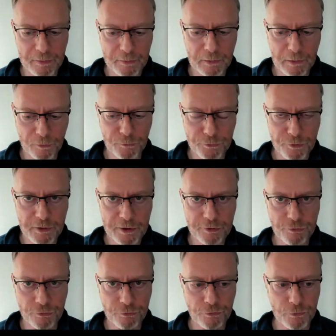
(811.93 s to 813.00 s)
long
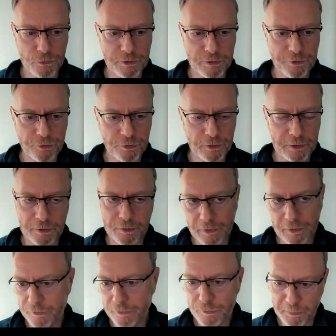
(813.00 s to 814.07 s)
duration storage
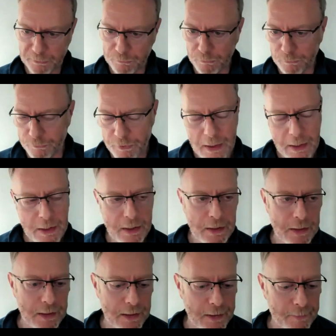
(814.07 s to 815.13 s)
and to build
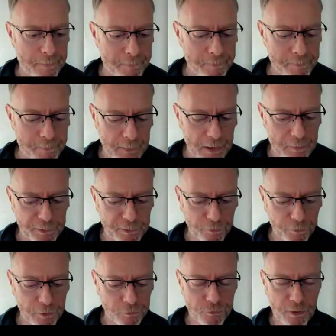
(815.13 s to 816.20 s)

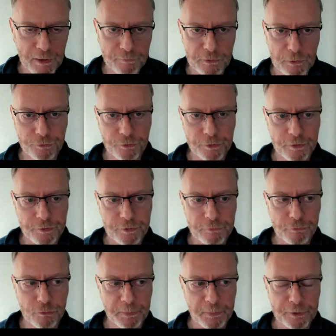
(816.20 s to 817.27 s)
those kind of
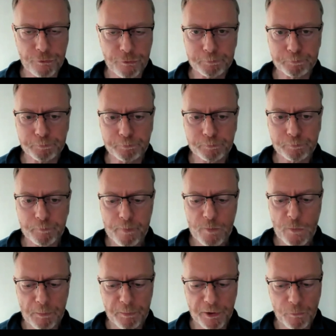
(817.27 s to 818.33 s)
alternatives.
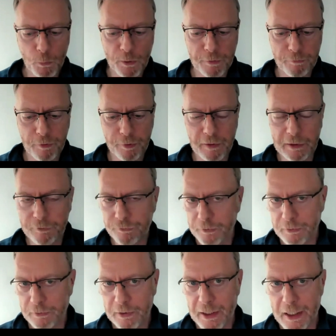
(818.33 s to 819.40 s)
But one of the things
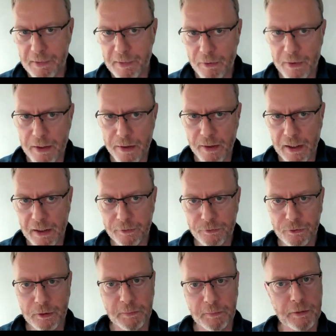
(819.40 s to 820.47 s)
that came out in that
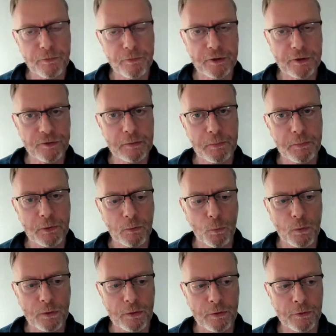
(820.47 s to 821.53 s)
document, for example,
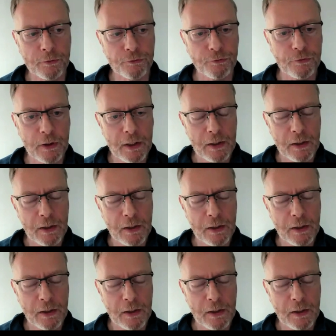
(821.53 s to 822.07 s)
was